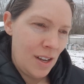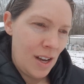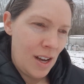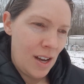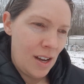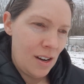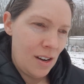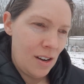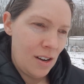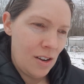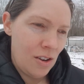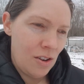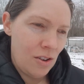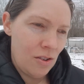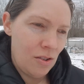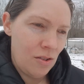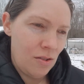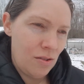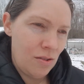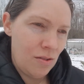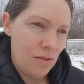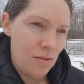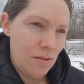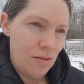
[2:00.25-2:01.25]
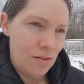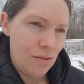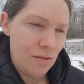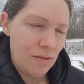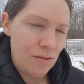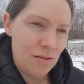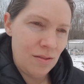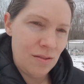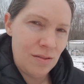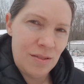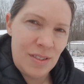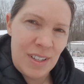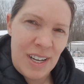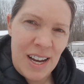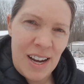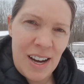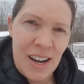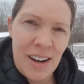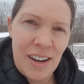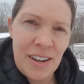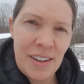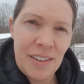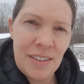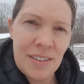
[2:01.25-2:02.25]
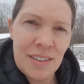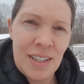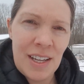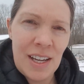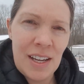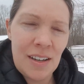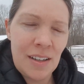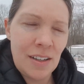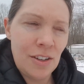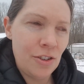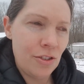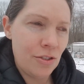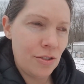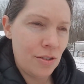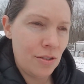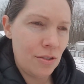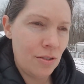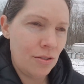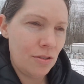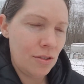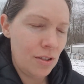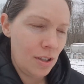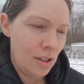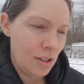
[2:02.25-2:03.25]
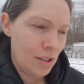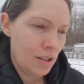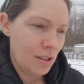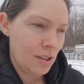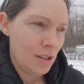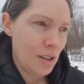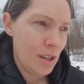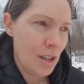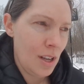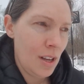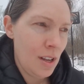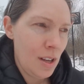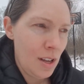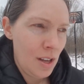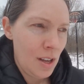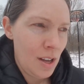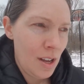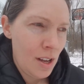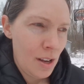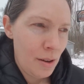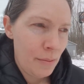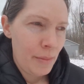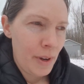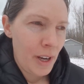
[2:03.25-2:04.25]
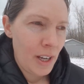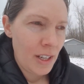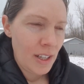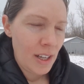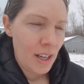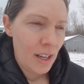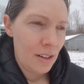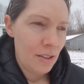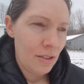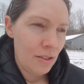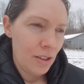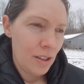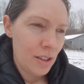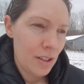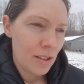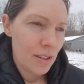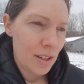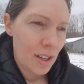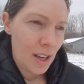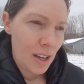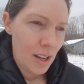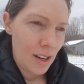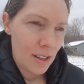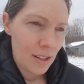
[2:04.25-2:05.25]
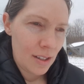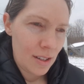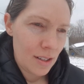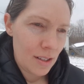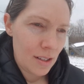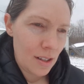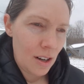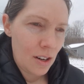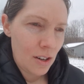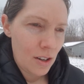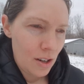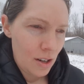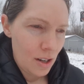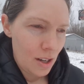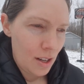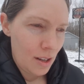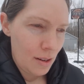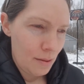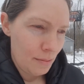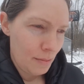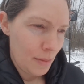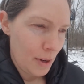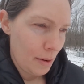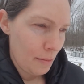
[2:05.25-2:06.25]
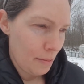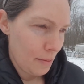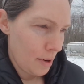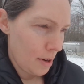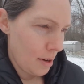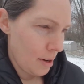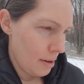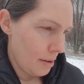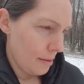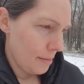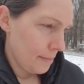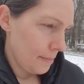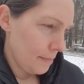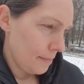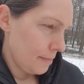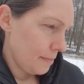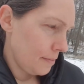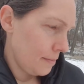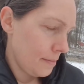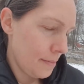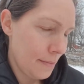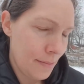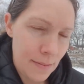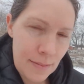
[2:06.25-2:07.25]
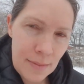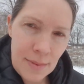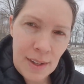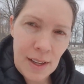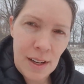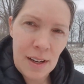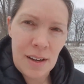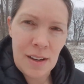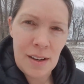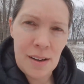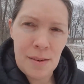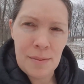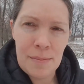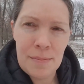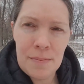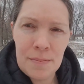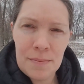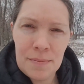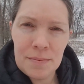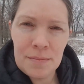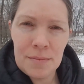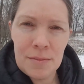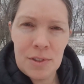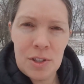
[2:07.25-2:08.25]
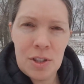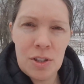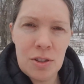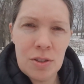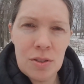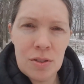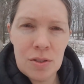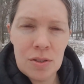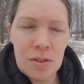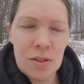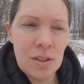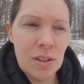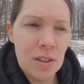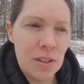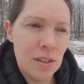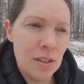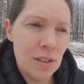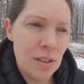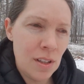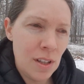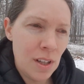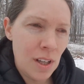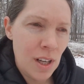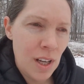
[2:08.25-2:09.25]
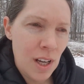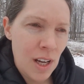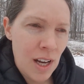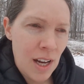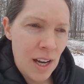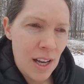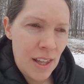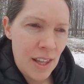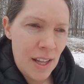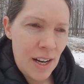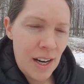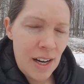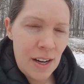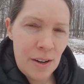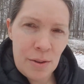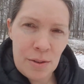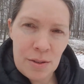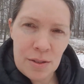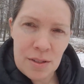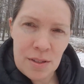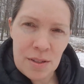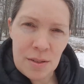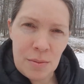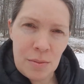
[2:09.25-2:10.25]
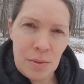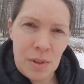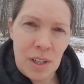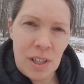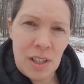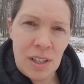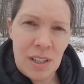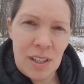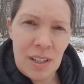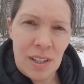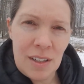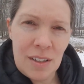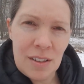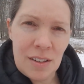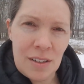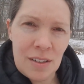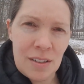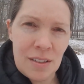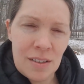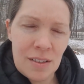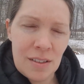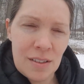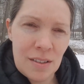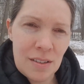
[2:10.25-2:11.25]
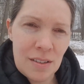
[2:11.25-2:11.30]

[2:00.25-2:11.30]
I don't know, 9, 10 years old. My dad always kind of started it, and my mom too, and then I was the weed eater,